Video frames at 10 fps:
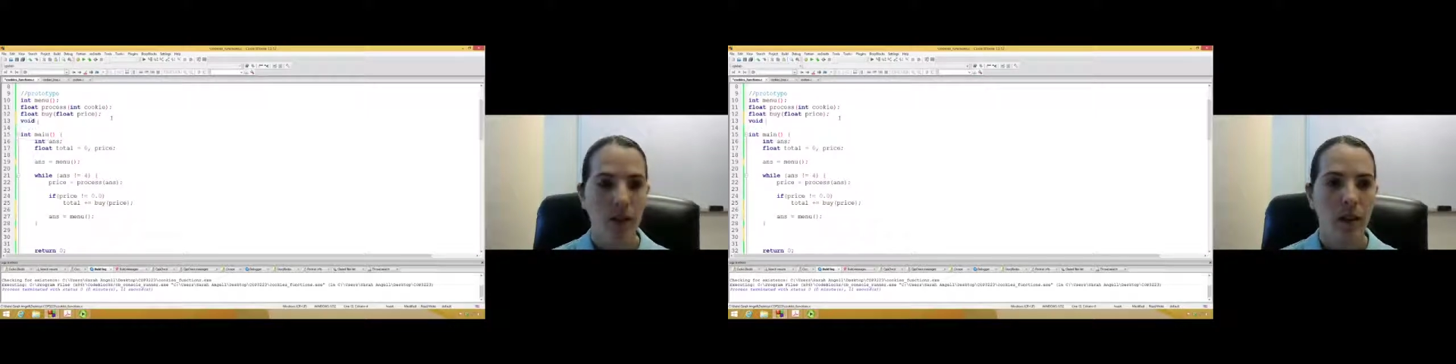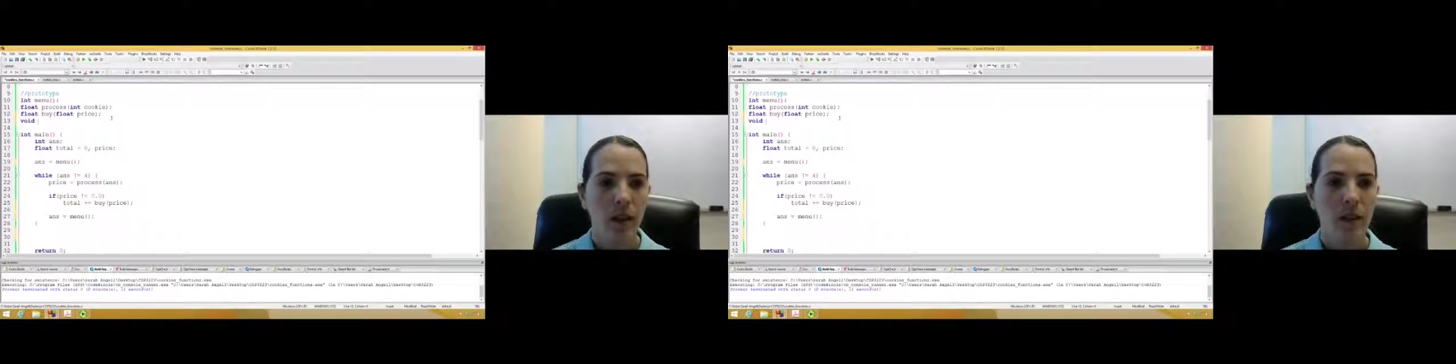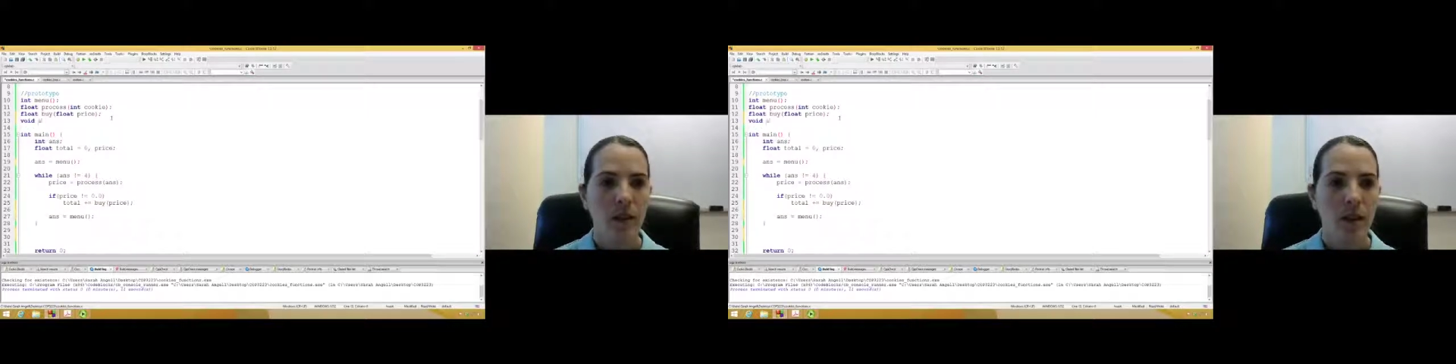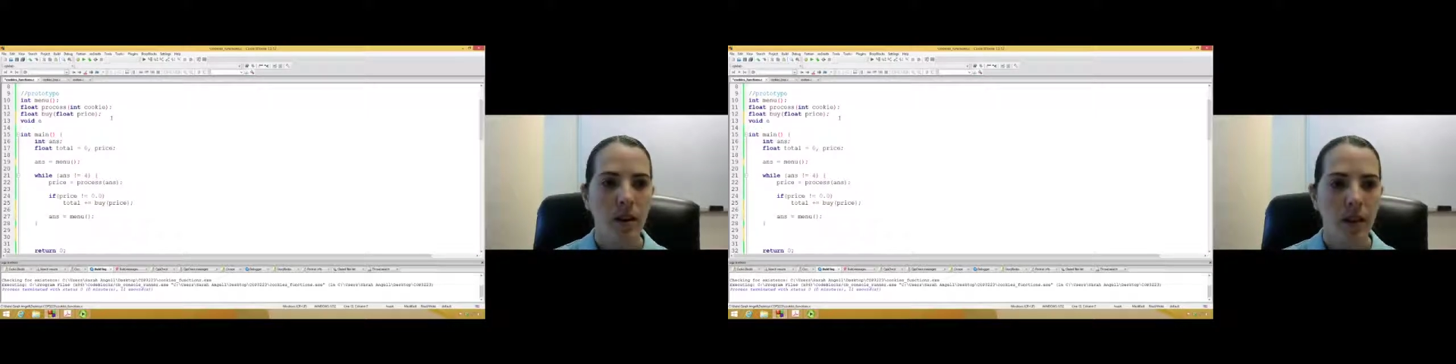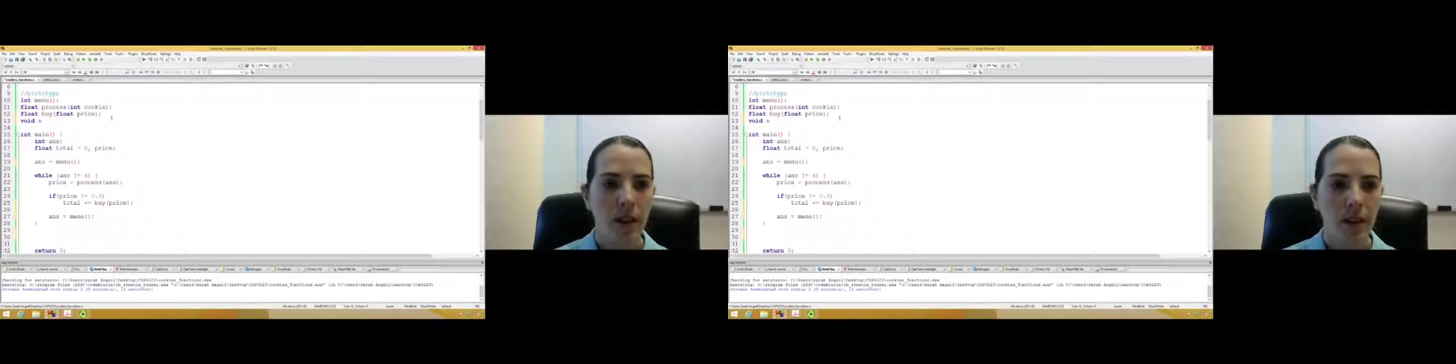This is
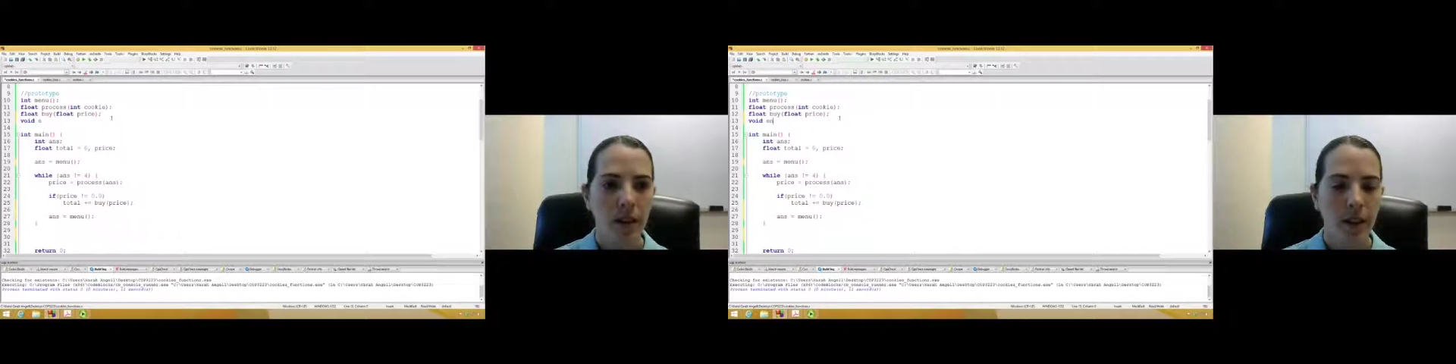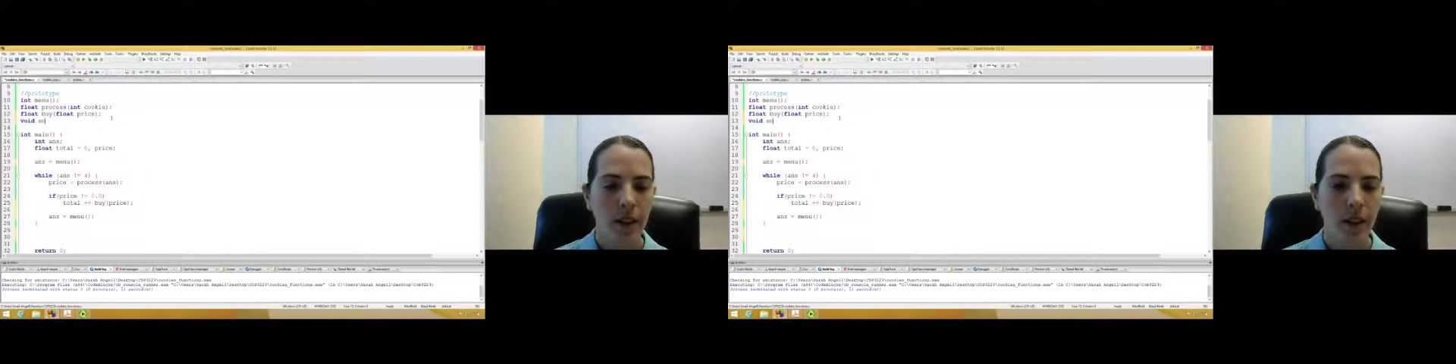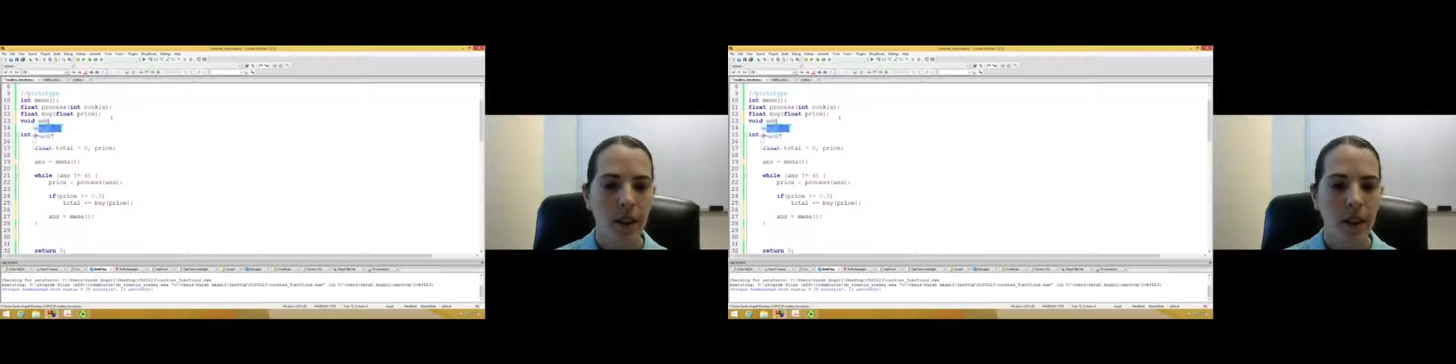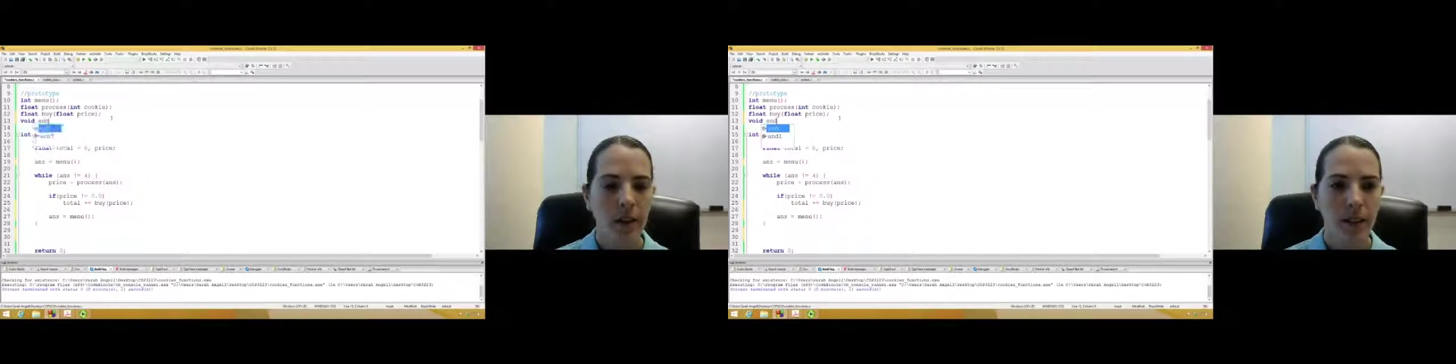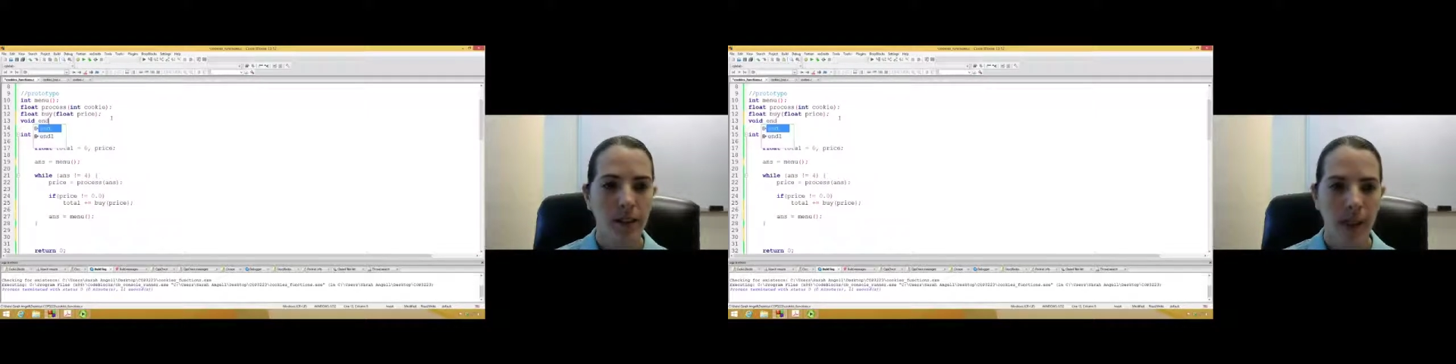our
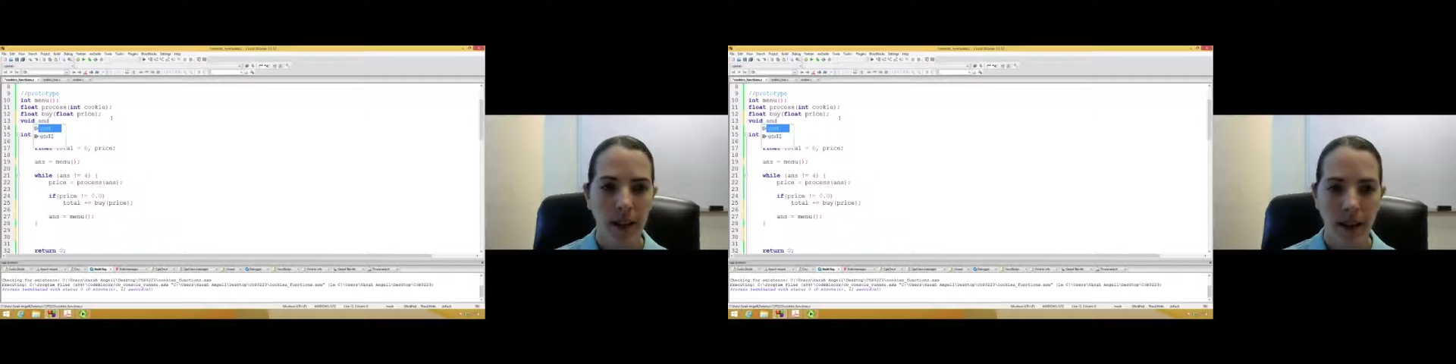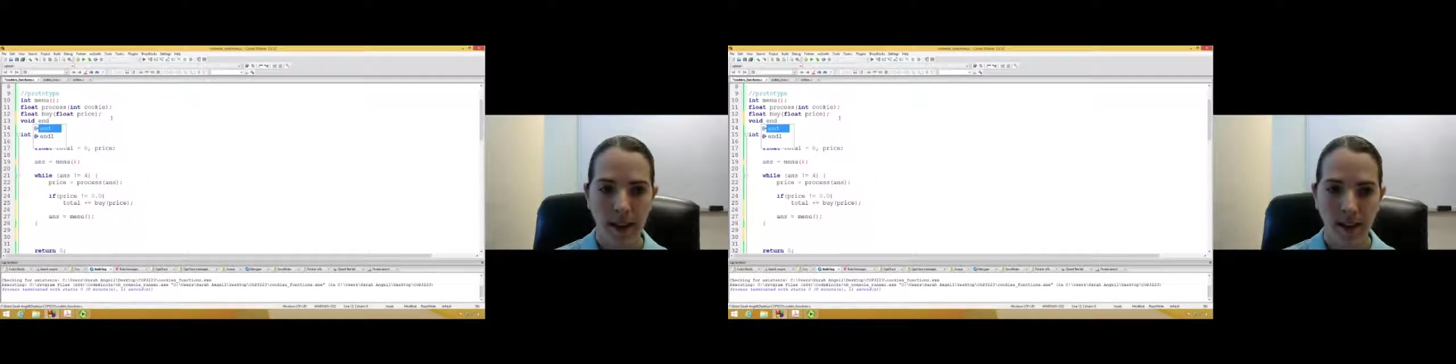end